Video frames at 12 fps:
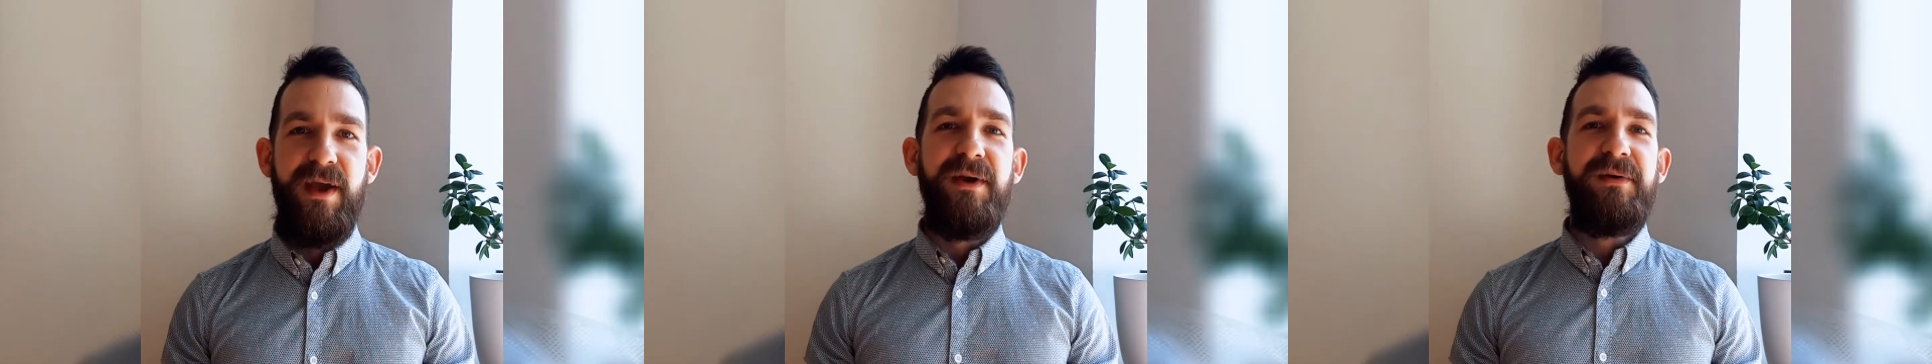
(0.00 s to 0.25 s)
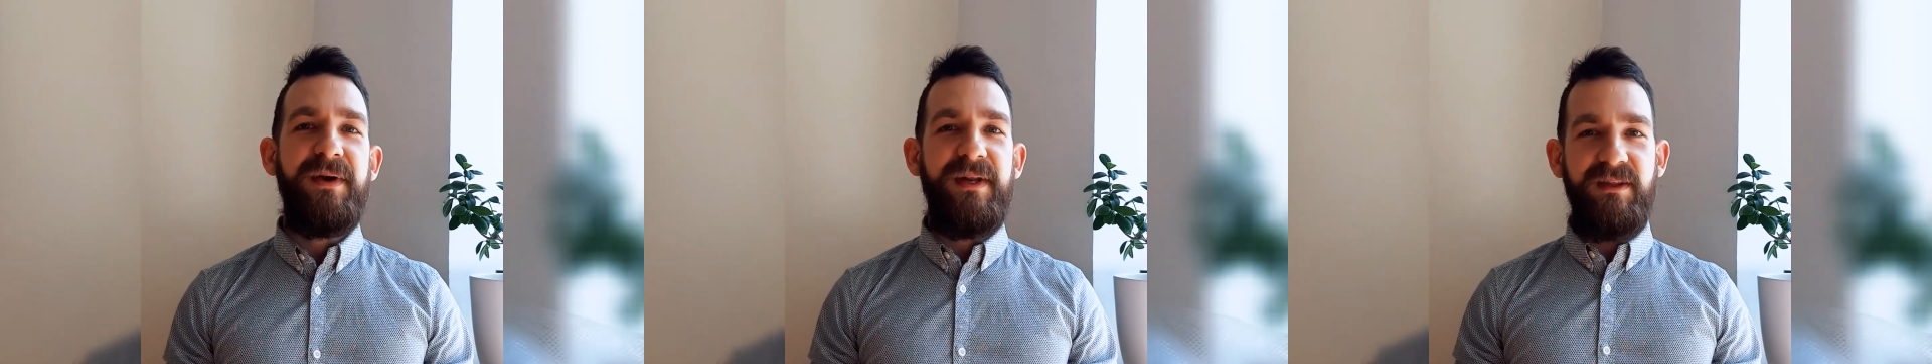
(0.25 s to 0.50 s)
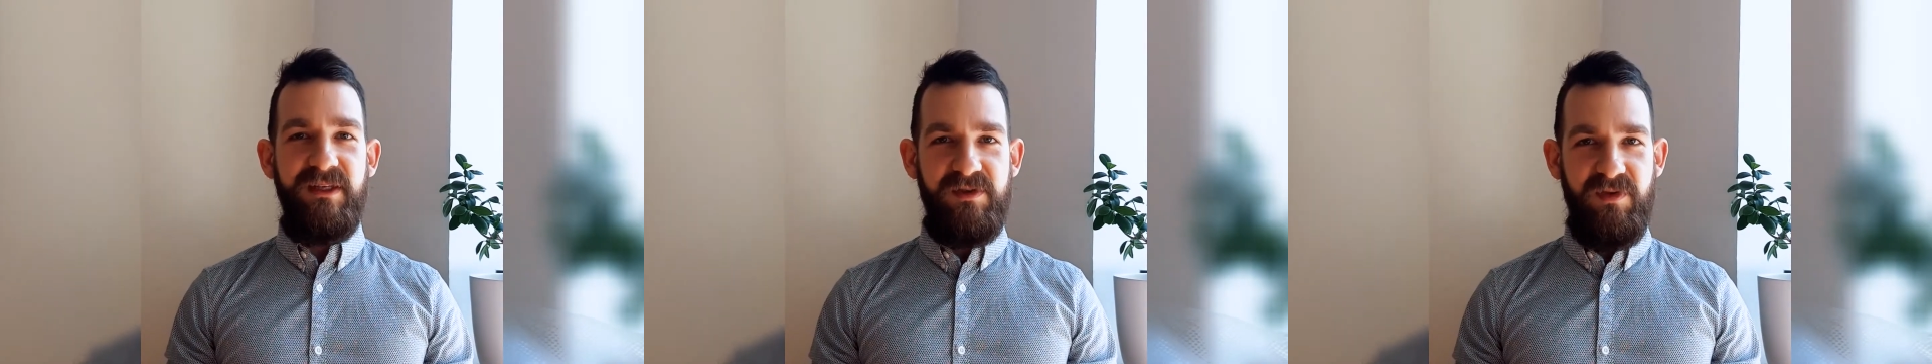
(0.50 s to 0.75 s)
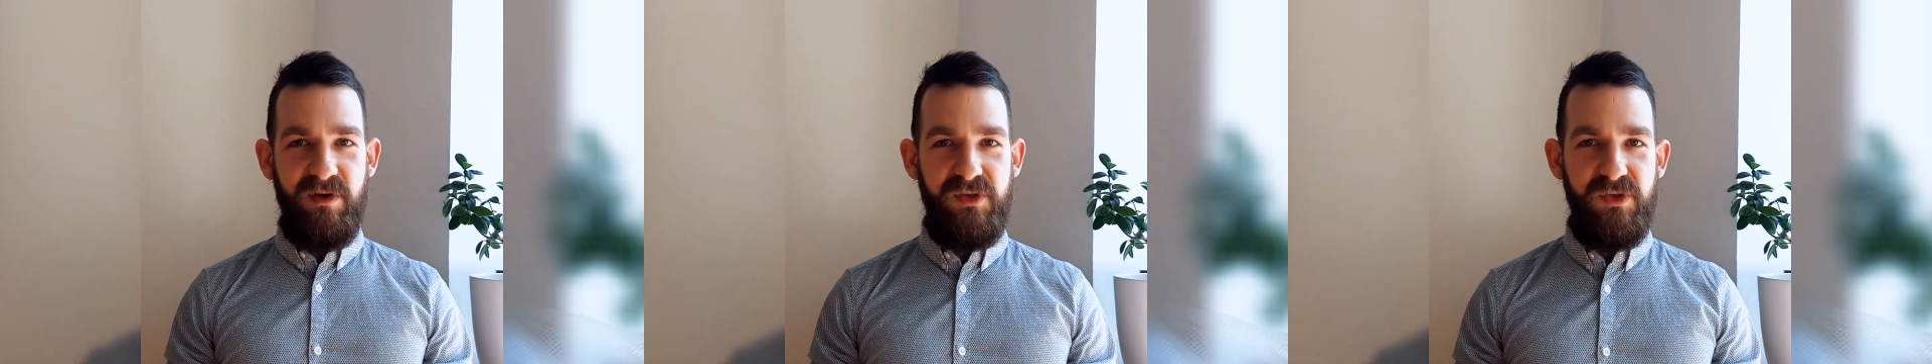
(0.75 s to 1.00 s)
Creating these
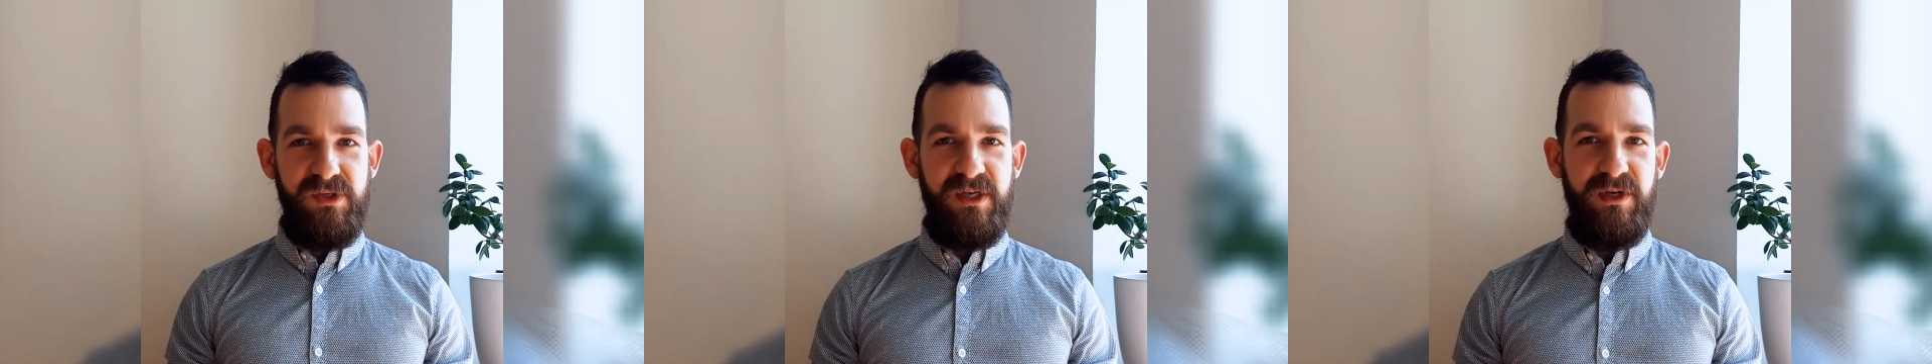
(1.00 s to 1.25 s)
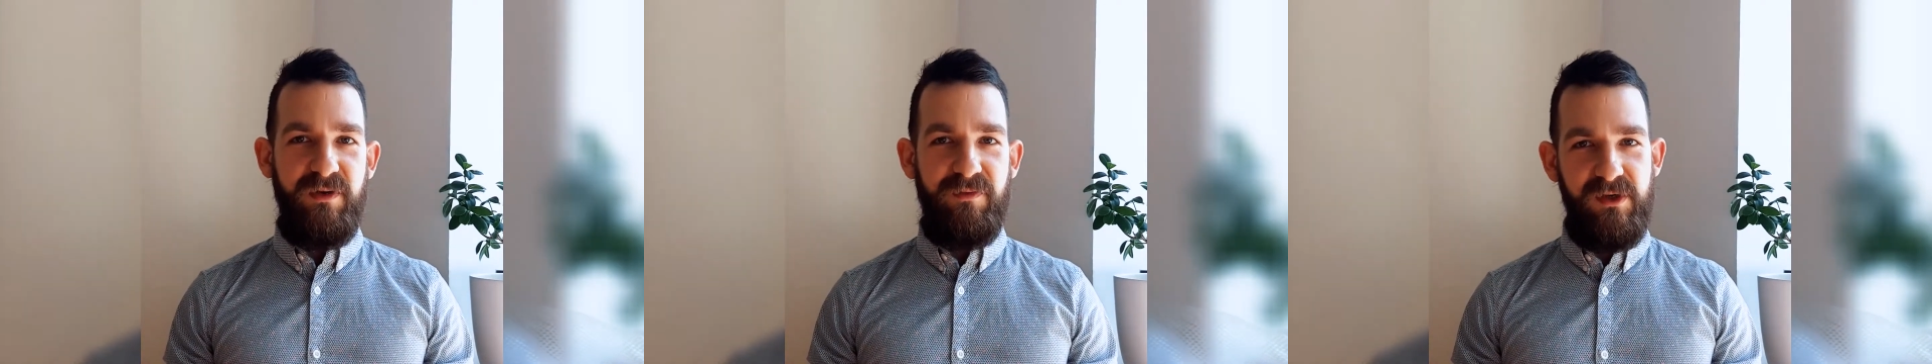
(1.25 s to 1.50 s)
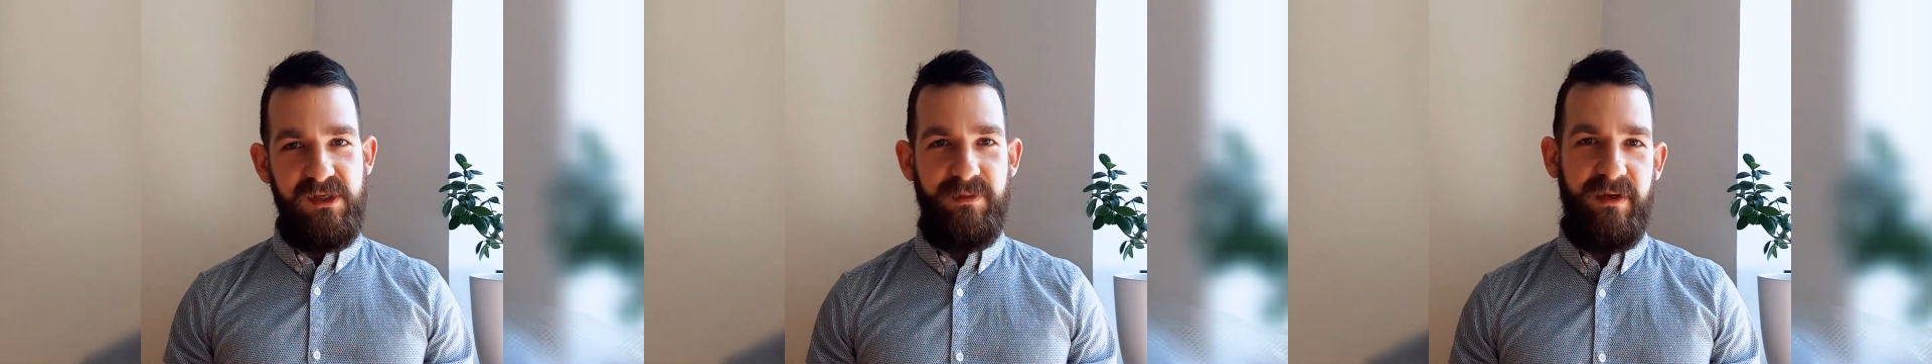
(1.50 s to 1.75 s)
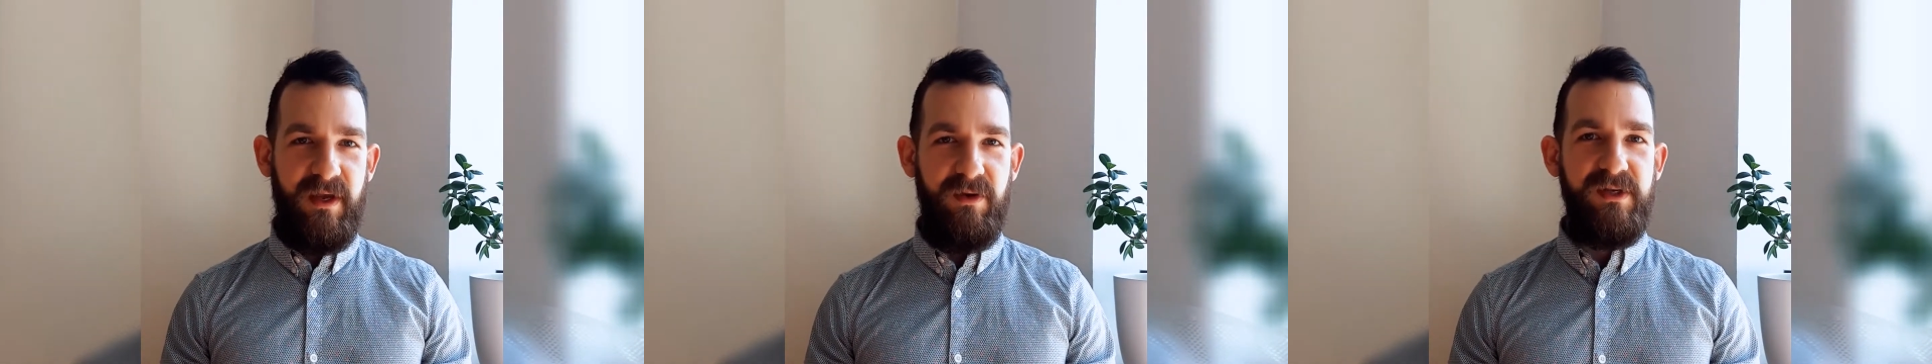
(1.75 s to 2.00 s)
vouchers in your Versum
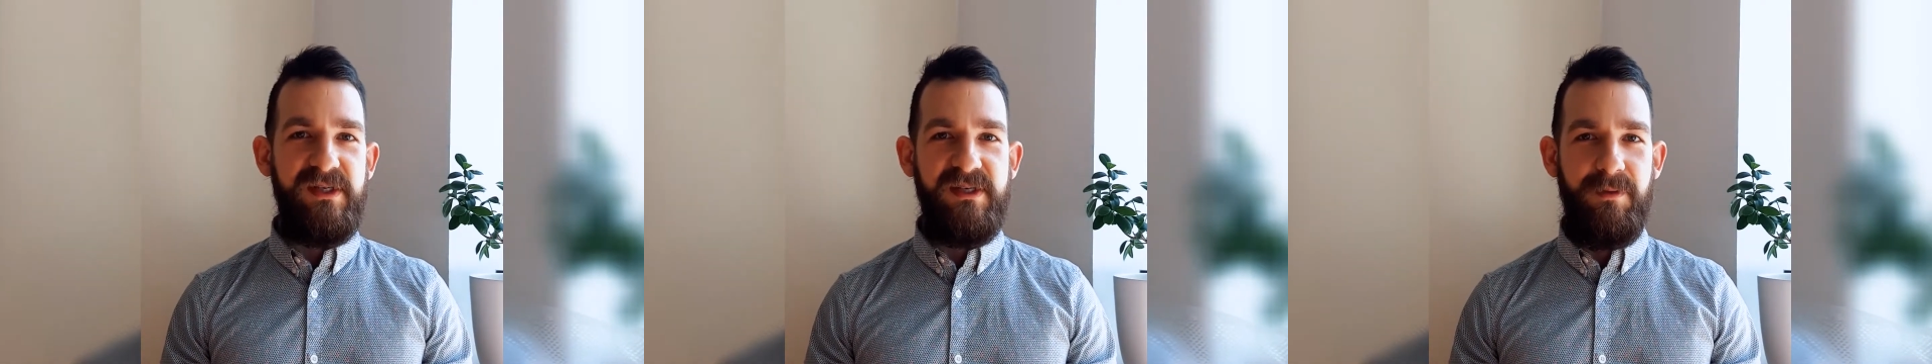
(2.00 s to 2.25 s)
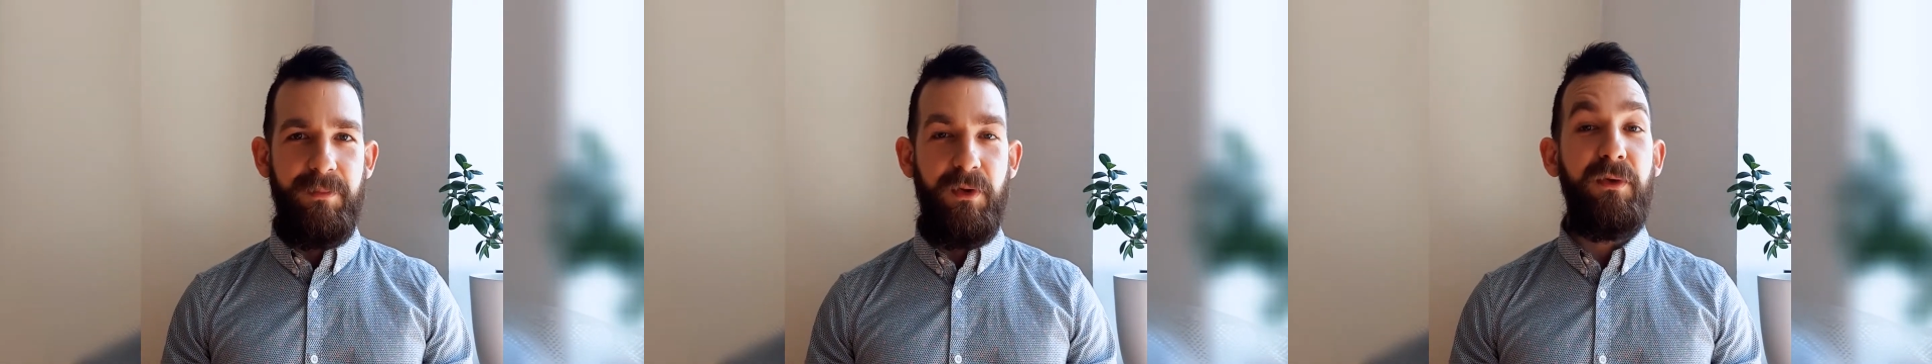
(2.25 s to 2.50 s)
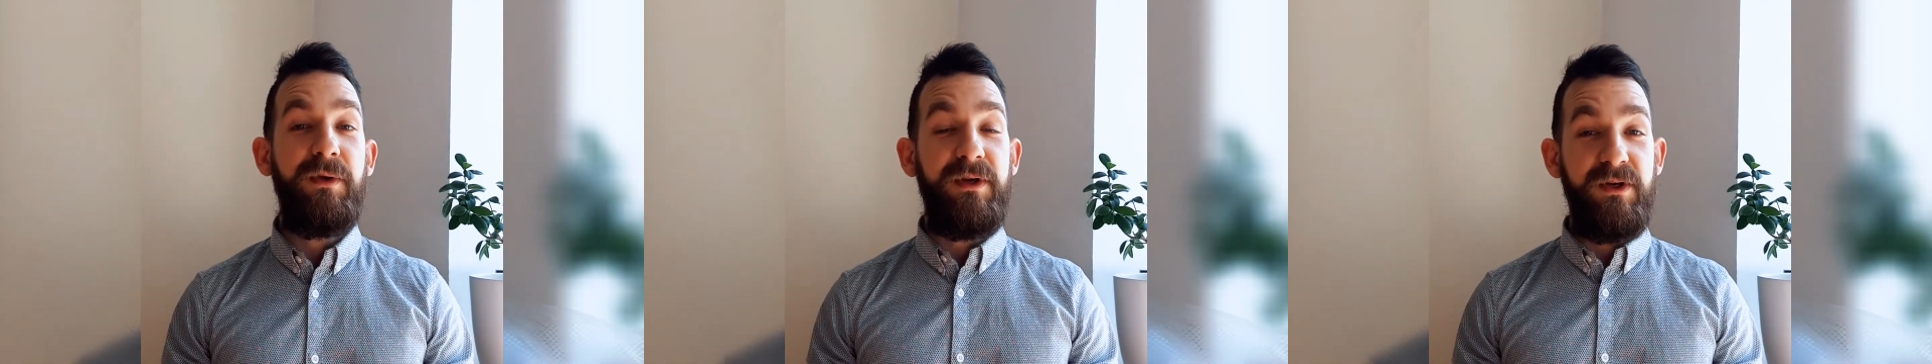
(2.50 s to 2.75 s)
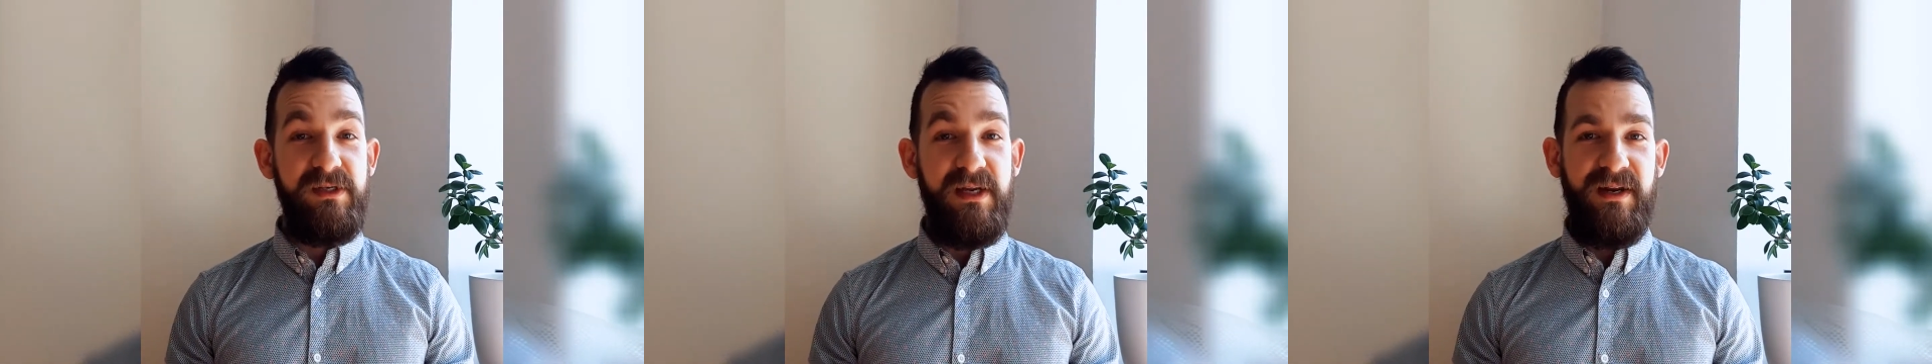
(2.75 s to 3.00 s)
account is simple.
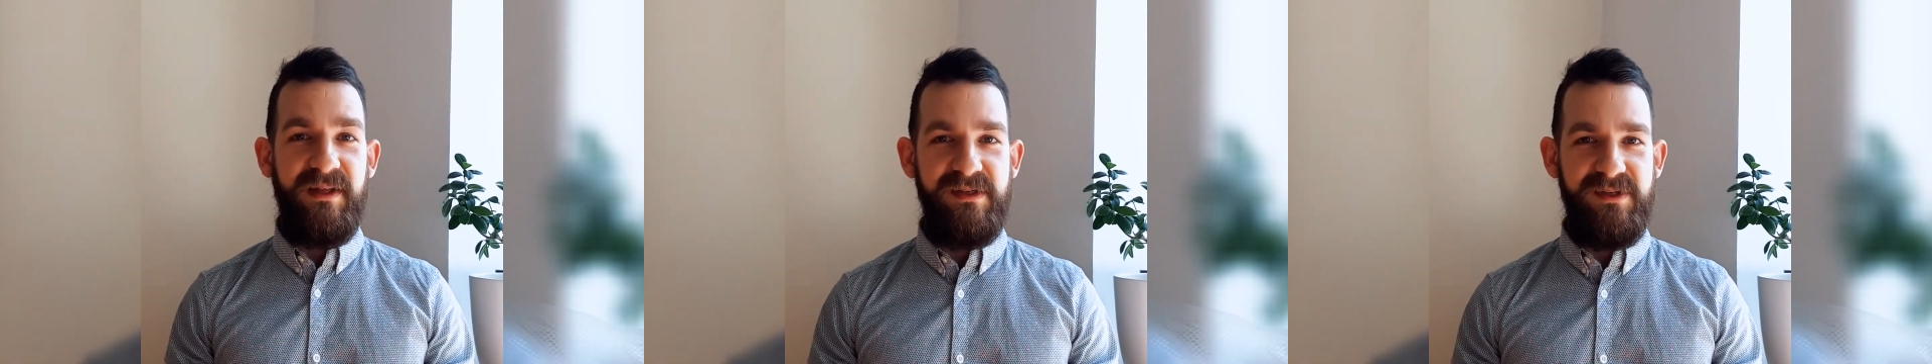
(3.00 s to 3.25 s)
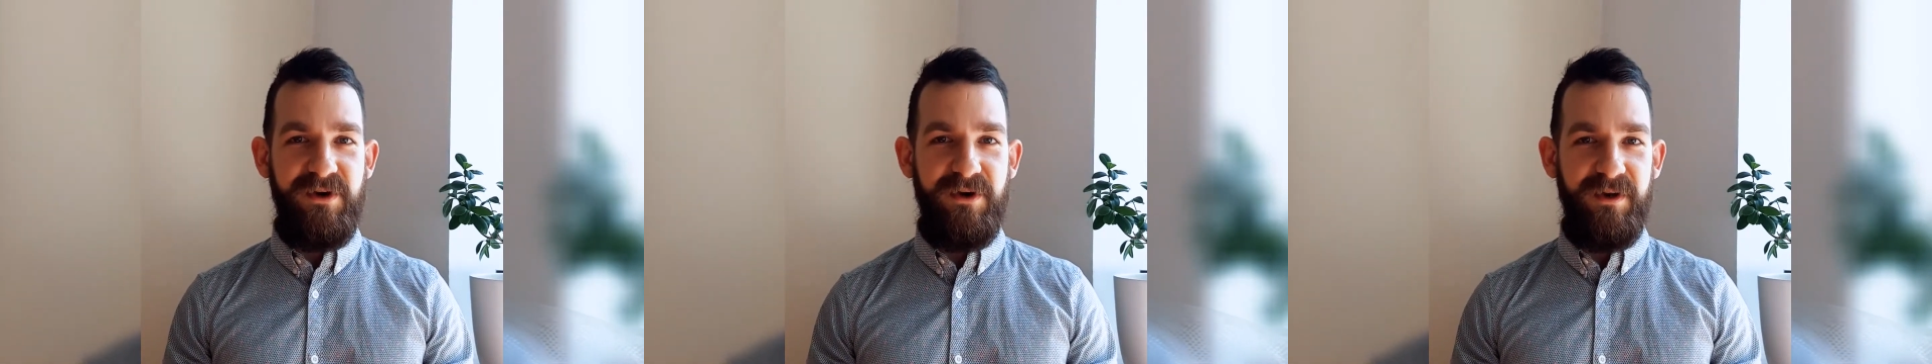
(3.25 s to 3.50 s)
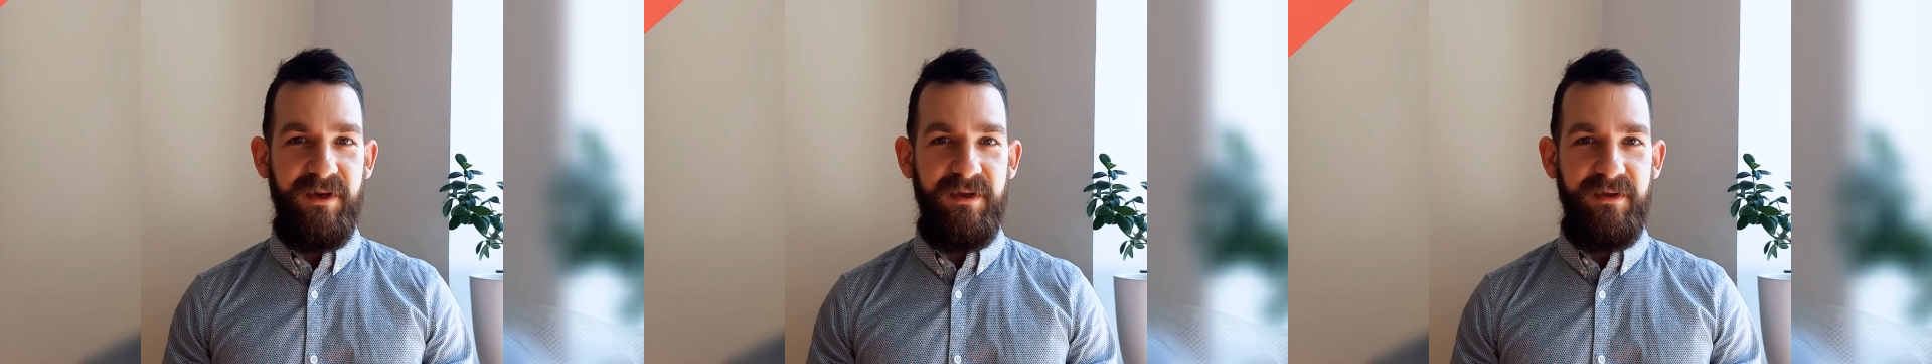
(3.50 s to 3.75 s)
Here's how to get started.